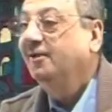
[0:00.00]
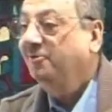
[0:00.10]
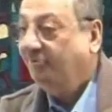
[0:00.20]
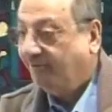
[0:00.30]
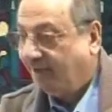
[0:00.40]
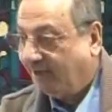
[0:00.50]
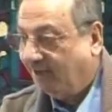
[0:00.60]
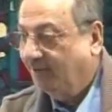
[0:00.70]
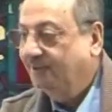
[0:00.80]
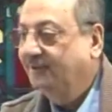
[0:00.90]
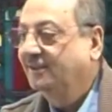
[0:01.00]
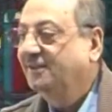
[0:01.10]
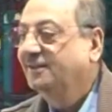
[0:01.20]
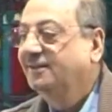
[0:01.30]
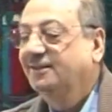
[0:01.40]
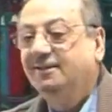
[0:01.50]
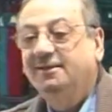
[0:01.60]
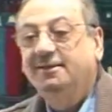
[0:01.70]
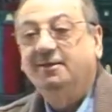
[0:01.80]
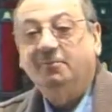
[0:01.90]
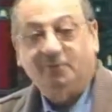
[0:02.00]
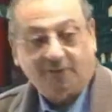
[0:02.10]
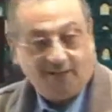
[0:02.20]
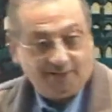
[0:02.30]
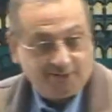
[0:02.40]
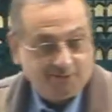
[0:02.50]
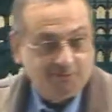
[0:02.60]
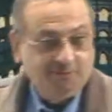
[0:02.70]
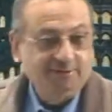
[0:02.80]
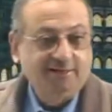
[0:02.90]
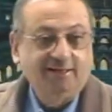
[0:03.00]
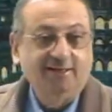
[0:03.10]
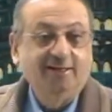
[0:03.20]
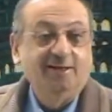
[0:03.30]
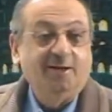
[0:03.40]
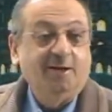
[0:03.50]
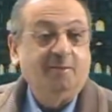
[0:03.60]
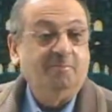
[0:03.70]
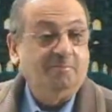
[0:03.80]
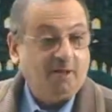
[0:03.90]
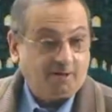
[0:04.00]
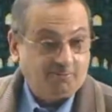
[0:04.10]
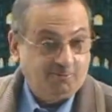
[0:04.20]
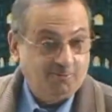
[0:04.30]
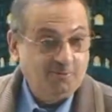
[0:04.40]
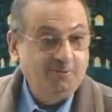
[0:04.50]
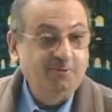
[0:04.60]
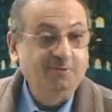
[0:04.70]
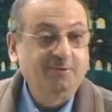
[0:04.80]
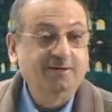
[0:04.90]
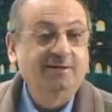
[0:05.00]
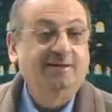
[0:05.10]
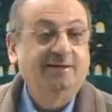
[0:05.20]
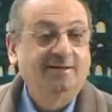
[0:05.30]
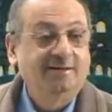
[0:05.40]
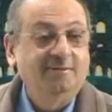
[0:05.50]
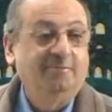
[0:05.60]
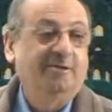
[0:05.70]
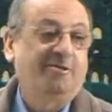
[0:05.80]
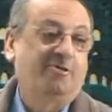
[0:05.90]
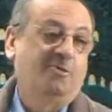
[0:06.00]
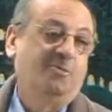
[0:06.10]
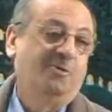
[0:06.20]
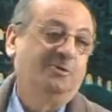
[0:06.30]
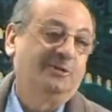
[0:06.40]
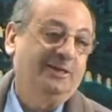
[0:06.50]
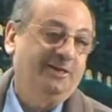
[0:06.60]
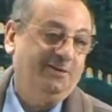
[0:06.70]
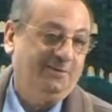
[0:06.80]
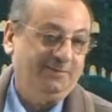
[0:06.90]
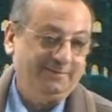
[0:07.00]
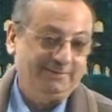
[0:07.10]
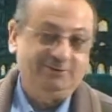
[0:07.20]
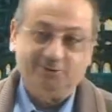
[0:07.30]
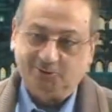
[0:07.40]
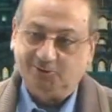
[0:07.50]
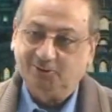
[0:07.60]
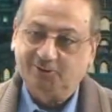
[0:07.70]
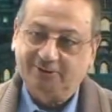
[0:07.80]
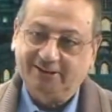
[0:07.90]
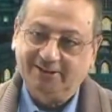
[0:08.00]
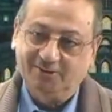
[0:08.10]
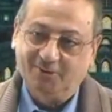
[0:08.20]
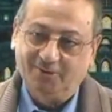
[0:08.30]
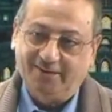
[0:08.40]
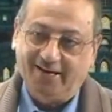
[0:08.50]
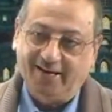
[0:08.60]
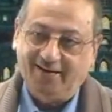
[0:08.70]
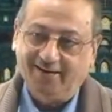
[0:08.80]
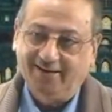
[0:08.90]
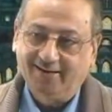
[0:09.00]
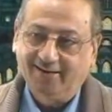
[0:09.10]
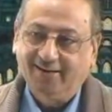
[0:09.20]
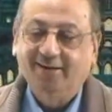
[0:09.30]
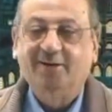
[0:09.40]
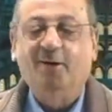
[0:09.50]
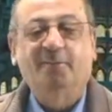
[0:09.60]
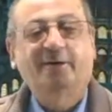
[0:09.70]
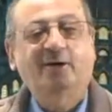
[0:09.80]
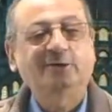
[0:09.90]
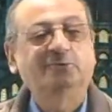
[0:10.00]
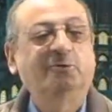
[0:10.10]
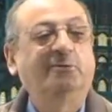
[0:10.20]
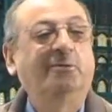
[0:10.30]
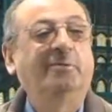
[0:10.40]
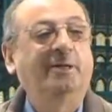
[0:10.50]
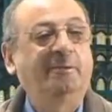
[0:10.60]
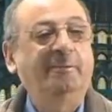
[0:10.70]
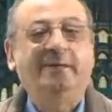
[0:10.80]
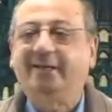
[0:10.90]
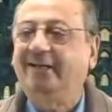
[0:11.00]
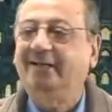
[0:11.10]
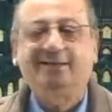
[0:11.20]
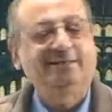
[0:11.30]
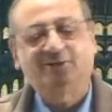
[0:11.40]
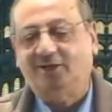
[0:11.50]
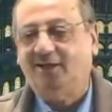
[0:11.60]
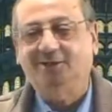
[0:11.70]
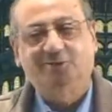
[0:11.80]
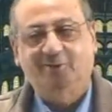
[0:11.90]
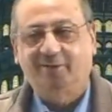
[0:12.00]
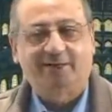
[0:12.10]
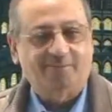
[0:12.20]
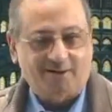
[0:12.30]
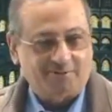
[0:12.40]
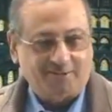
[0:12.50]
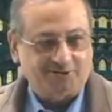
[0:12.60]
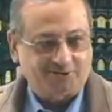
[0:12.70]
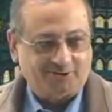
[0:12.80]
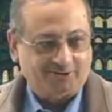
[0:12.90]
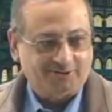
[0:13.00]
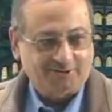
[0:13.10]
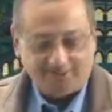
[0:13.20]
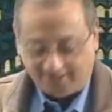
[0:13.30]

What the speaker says: Fi'alun mudari'un marfu'un bi thubuti noon. Do you see noon there? Yeah. Now because we will be repeating it, inshallah you will become all masters.